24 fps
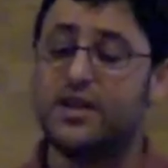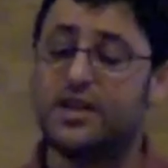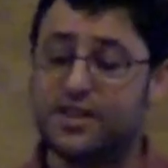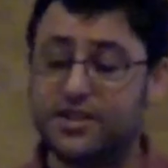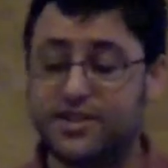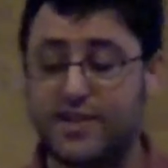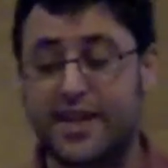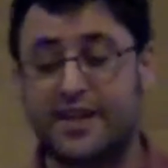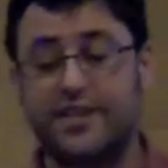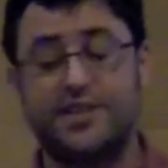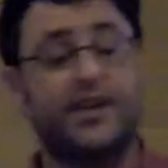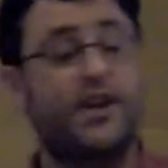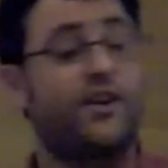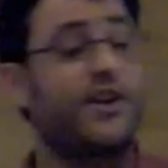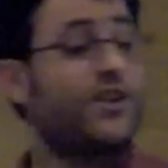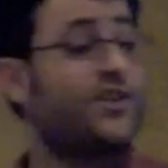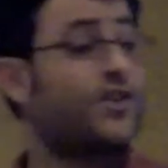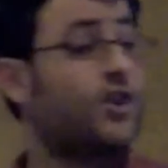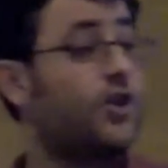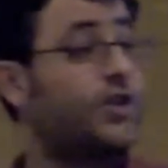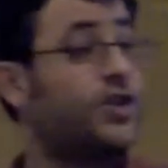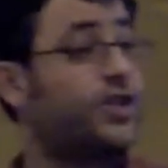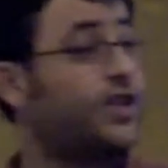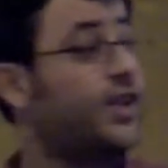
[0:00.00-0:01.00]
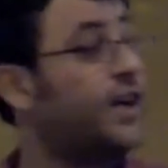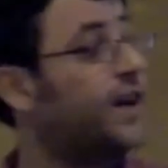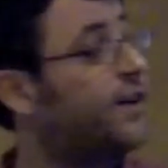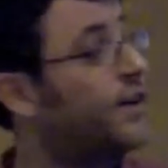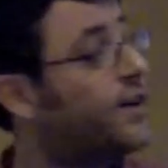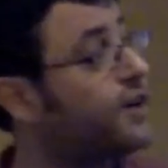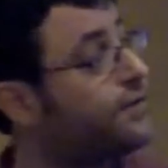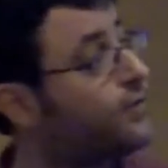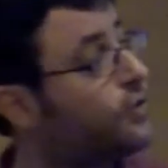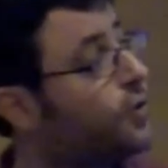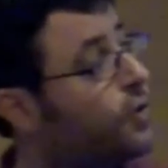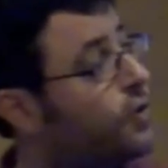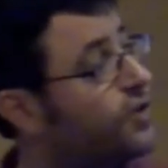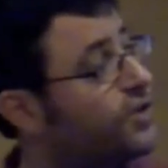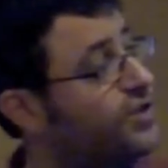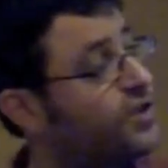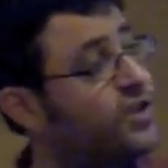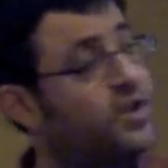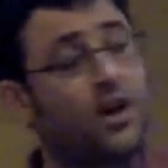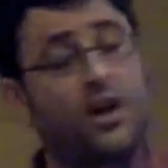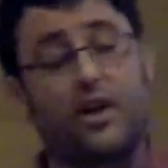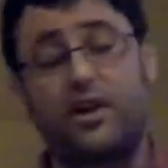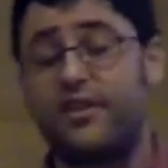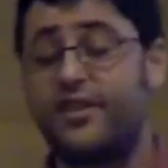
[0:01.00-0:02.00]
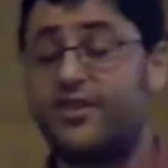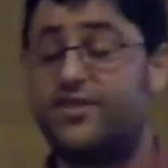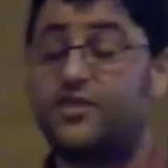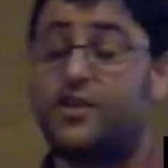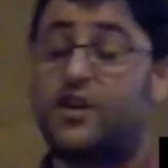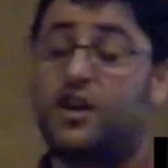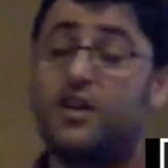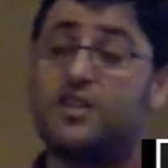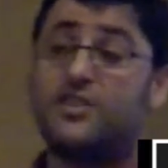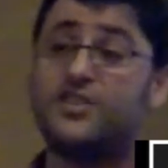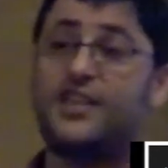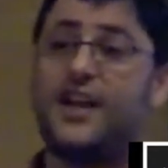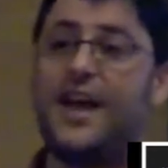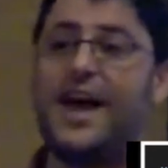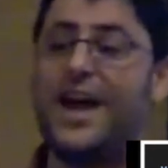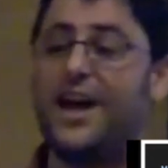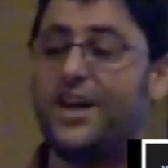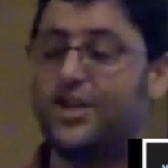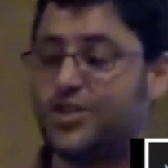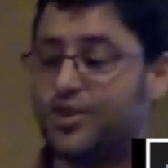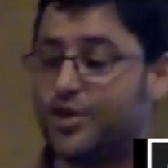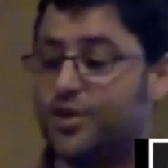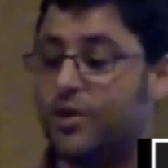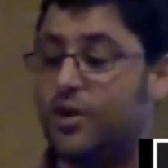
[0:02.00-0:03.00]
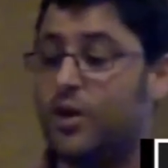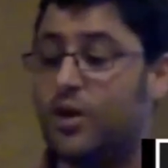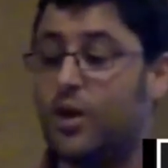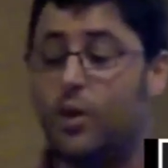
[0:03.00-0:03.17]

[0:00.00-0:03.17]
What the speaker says: Secondary and tertiary, and of course it's calls to action.